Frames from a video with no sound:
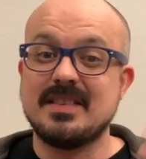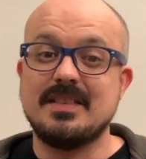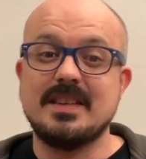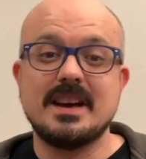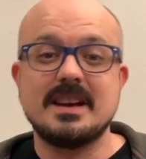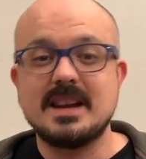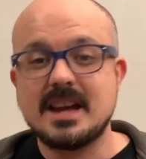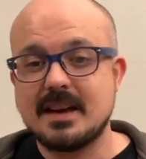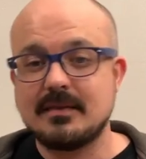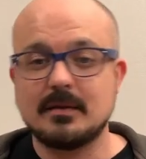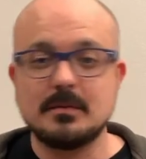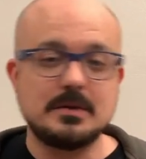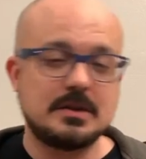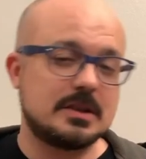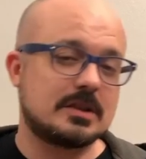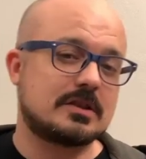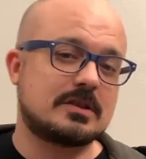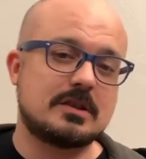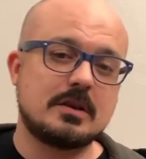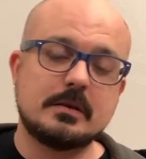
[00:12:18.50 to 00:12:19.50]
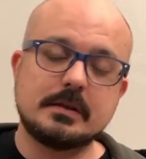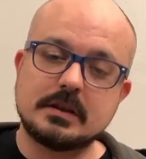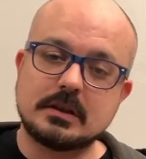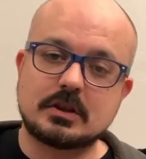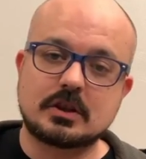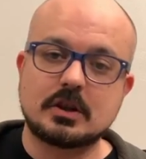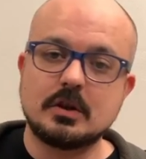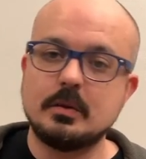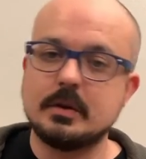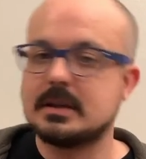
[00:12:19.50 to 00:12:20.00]
Then have him just doing
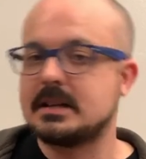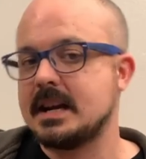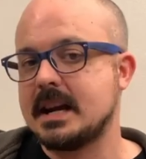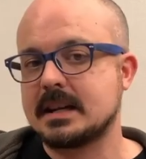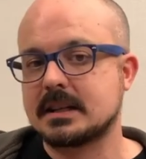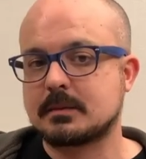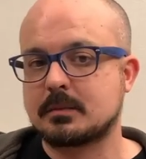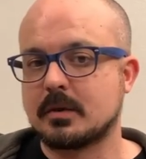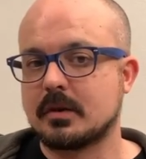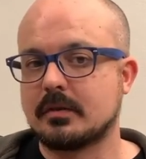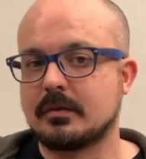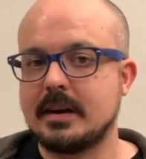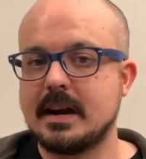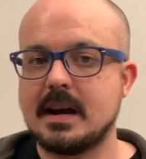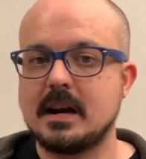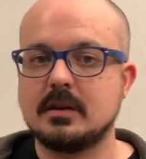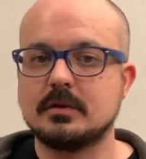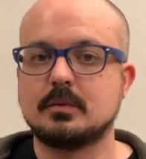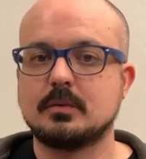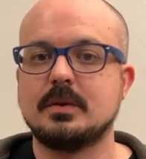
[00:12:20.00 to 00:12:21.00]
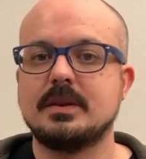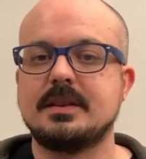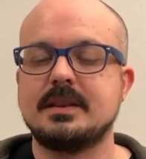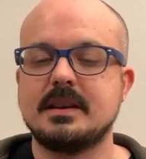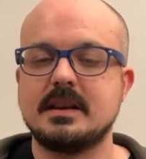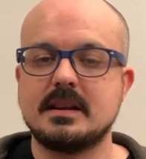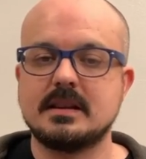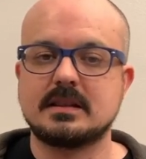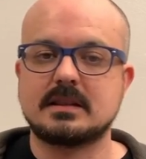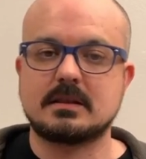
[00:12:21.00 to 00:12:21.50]
2 attacks per round with
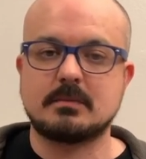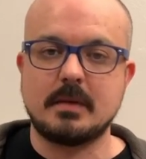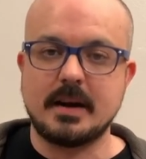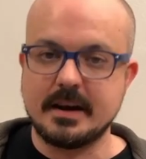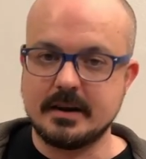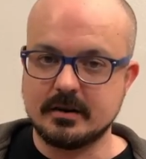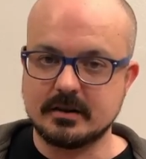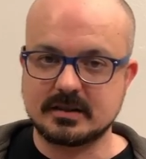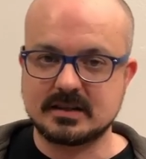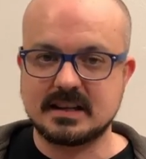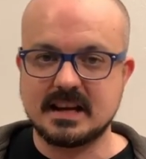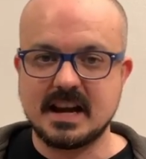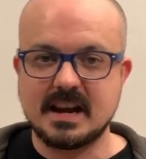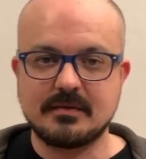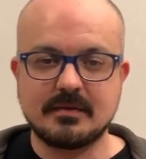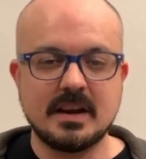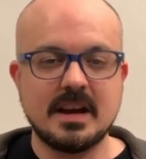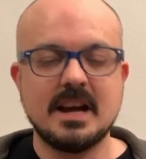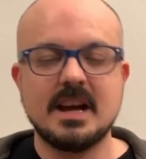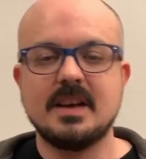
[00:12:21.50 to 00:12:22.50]
his spider staff.